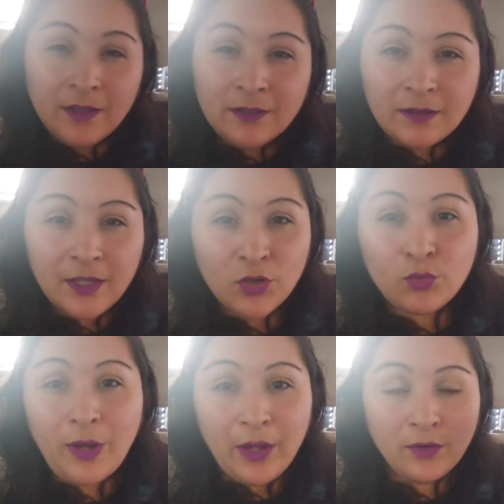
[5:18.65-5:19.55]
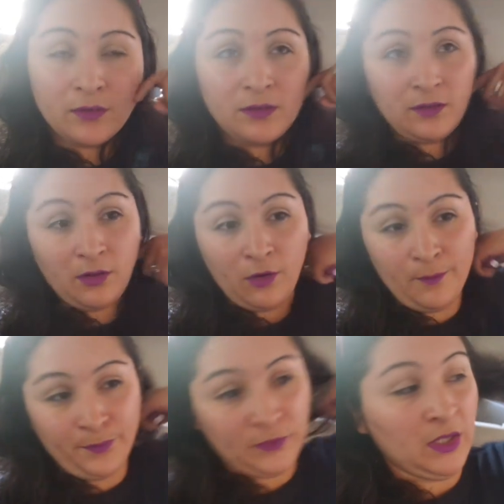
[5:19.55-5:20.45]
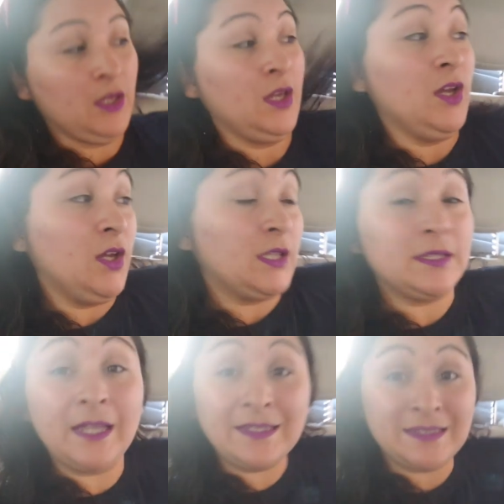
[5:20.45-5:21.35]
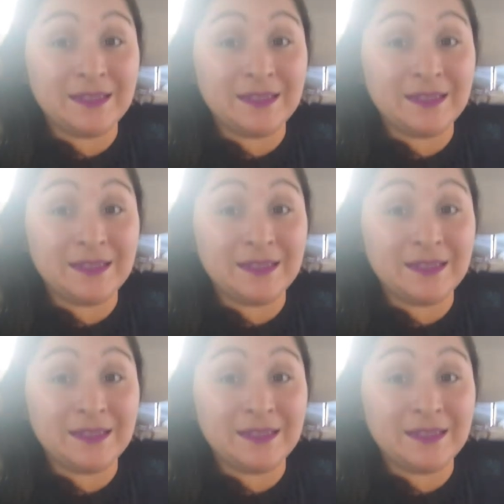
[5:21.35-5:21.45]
doesn't like crowds, so let's